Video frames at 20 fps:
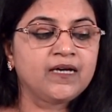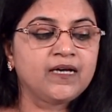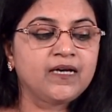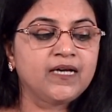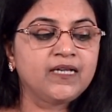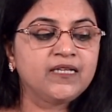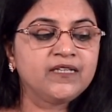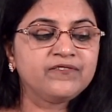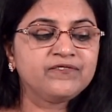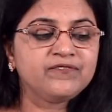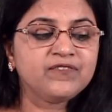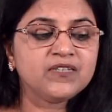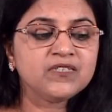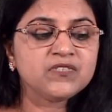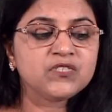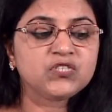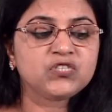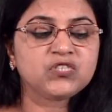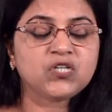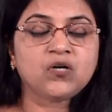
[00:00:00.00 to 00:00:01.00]
In the
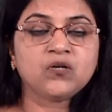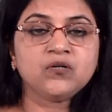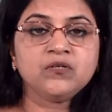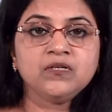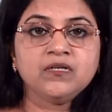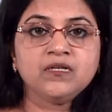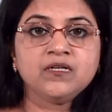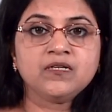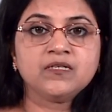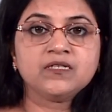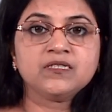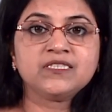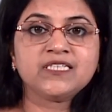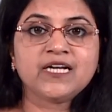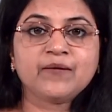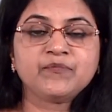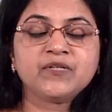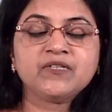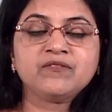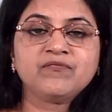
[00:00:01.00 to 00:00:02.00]
1 John
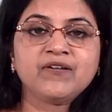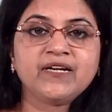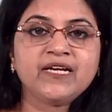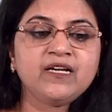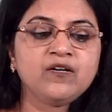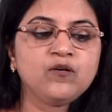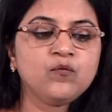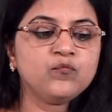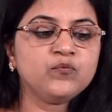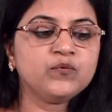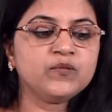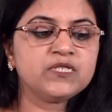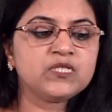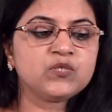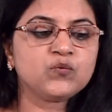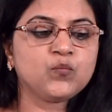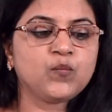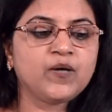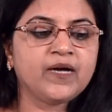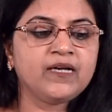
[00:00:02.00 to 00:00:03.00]
chapter 3,
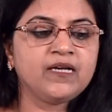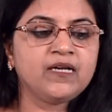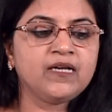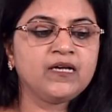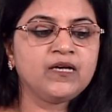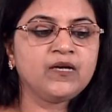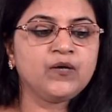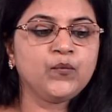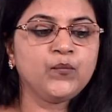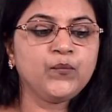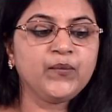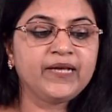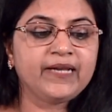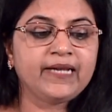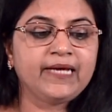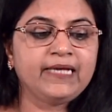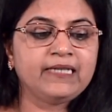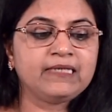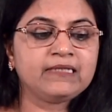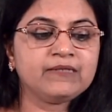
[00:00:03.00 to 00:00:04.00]
verse 1, we
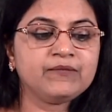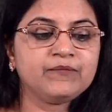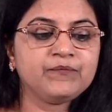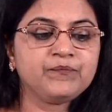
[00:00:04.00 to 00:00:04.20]
read,